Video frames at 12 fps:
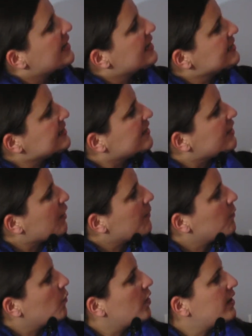is that their
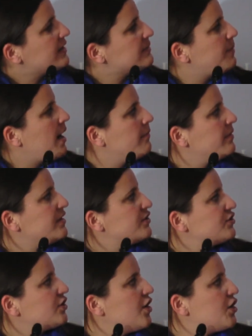work is
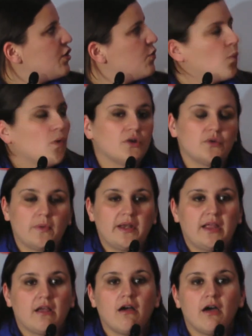published on an
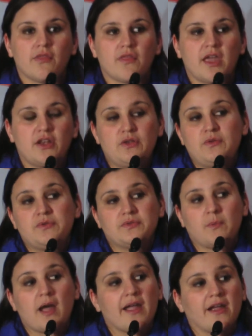award-winning online
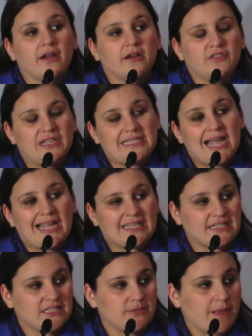newswire that's
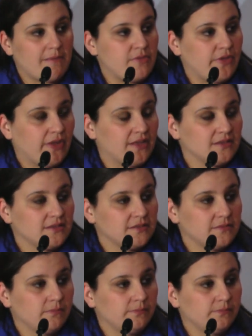accessed by millions.